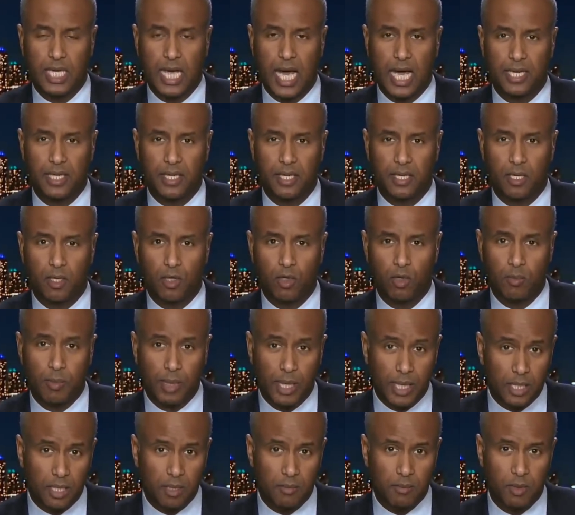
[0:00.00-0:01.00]
Canada
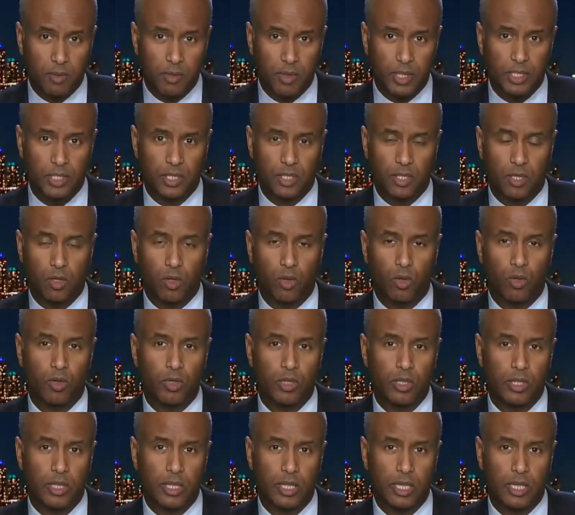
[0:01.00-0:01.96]
Quebec Immigration Accord.